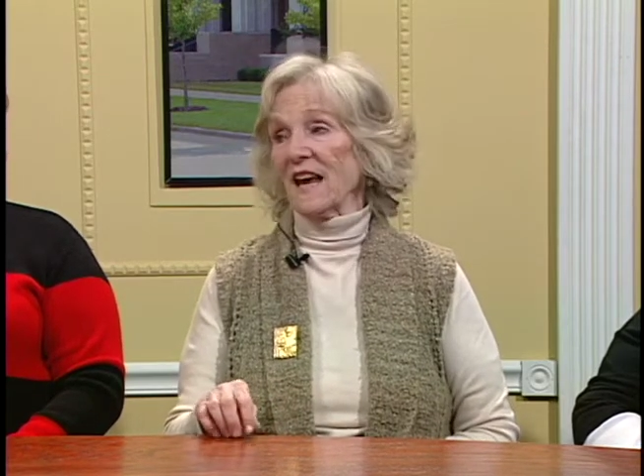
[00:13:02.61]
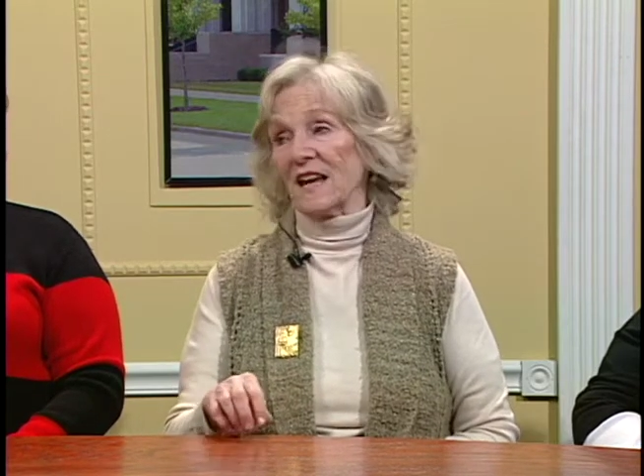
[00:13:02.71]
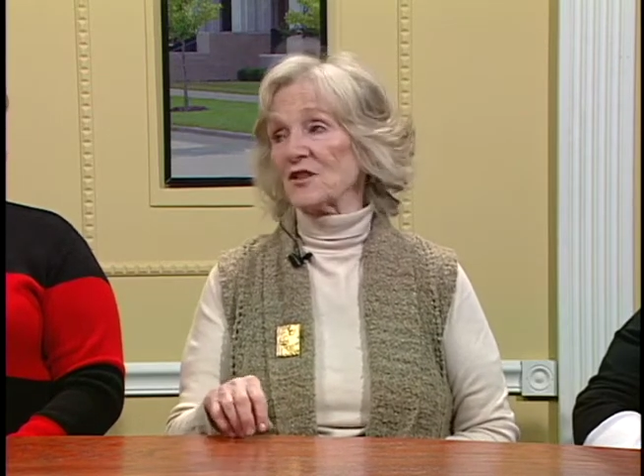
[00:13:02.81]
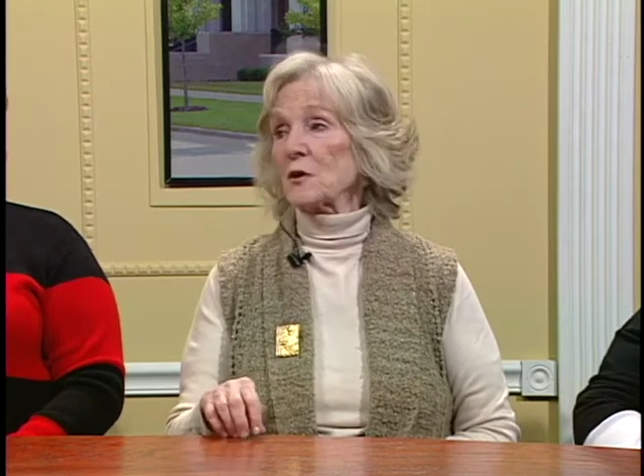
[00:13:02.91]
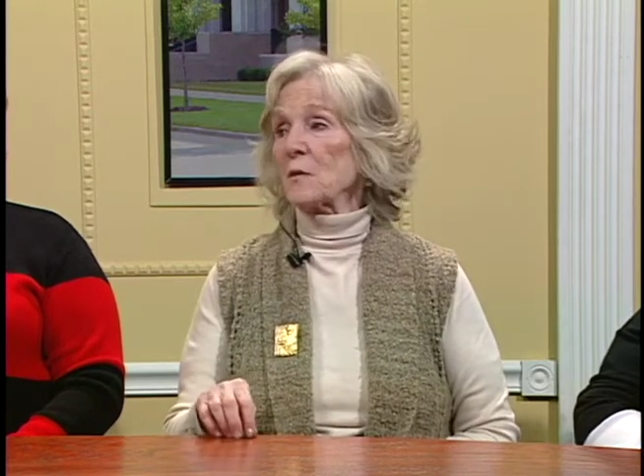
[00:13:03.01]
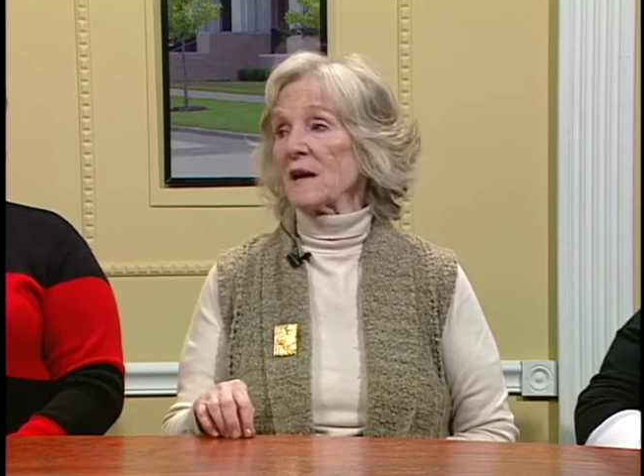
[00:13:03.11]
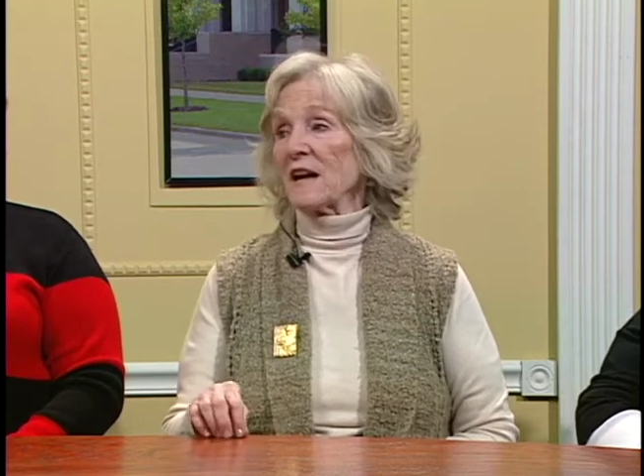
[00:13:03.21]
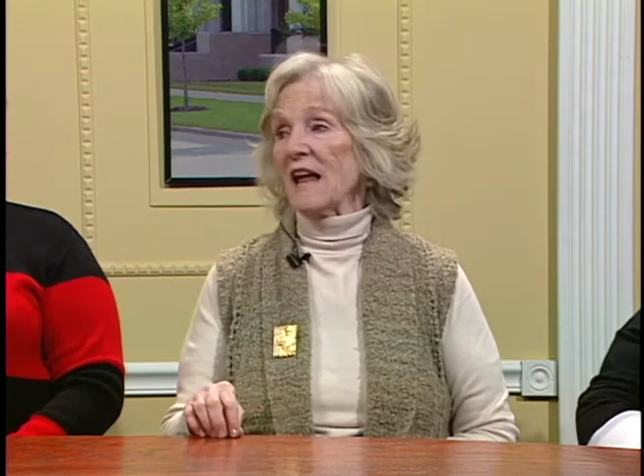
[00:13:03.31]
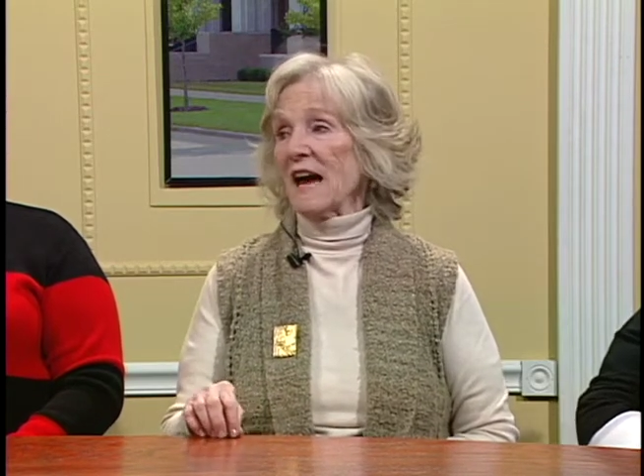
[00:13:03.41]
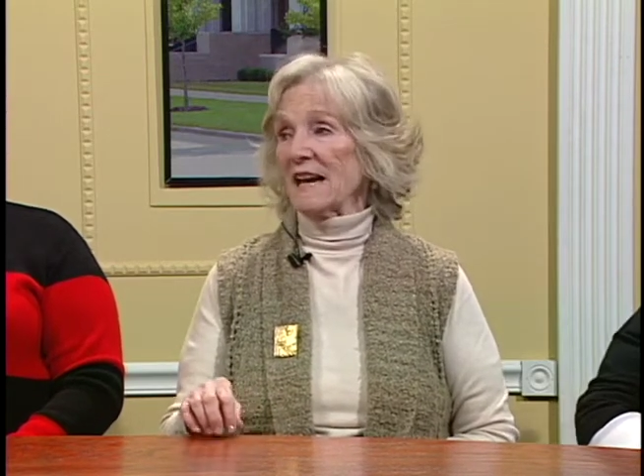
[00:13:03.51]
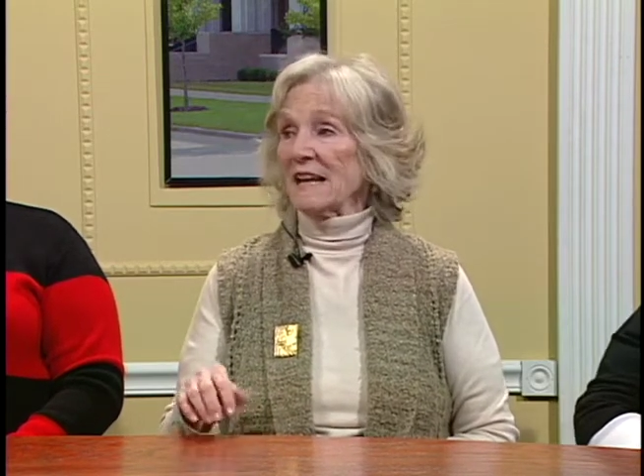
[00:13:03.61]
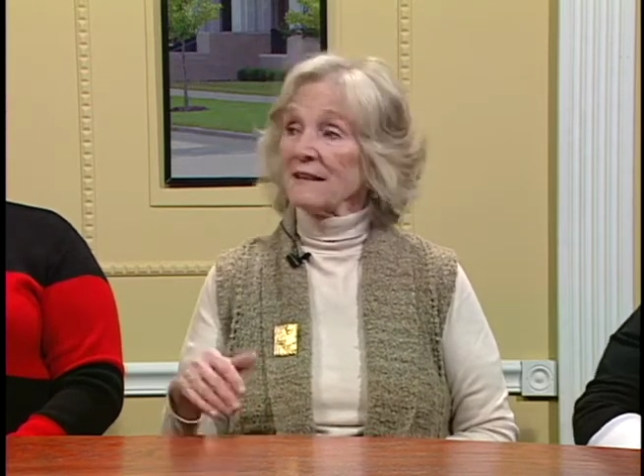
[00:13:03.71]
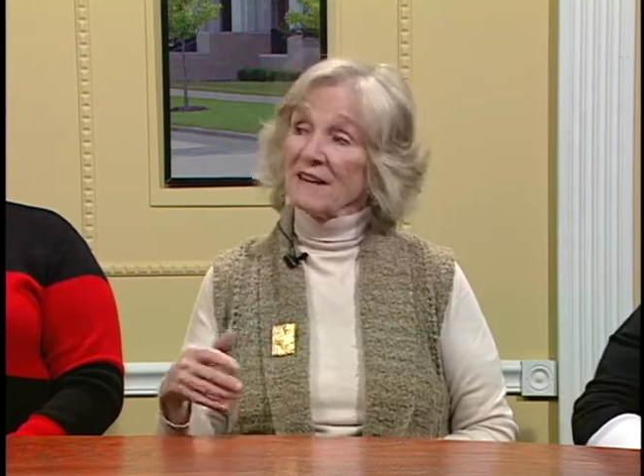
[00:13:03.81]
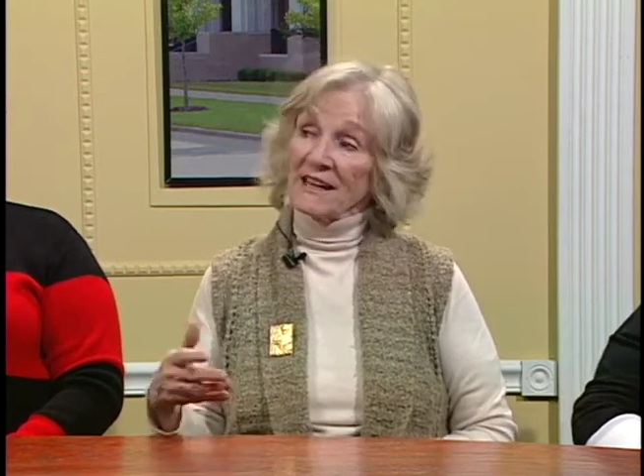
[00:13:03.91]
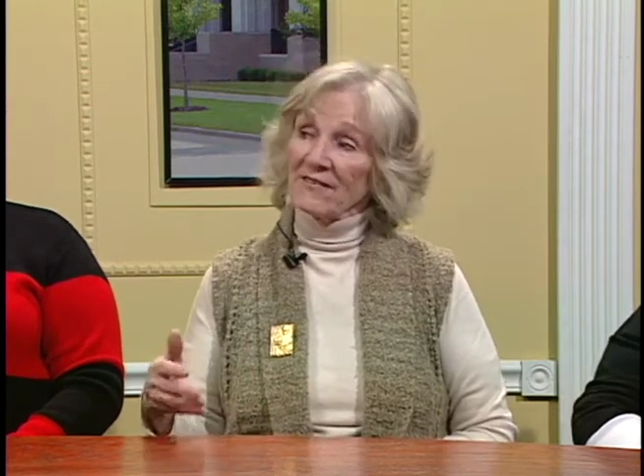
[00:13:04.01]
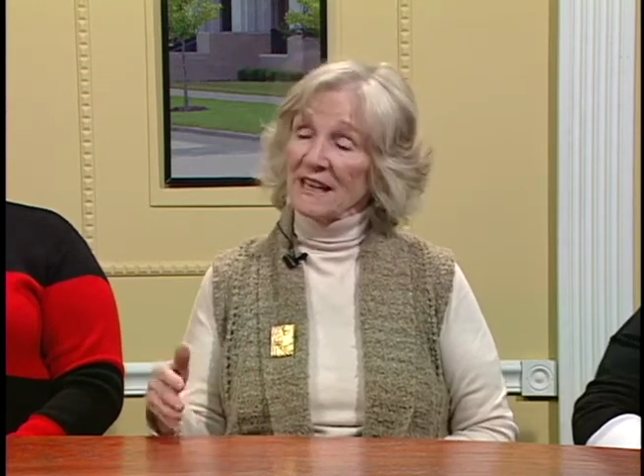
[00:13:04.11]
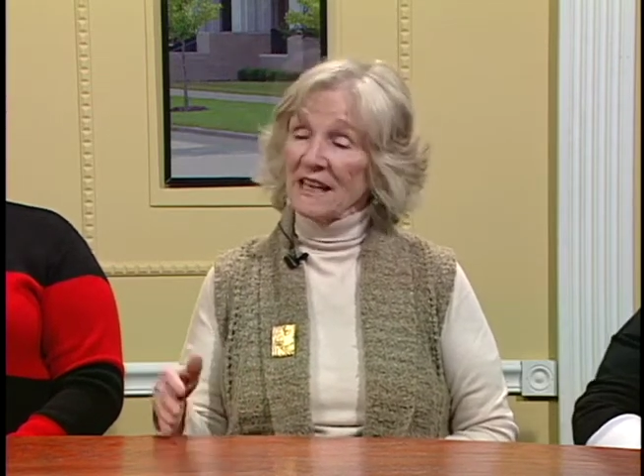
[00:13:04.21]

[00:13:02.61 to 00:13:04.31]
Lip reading: H-O-L-I. In the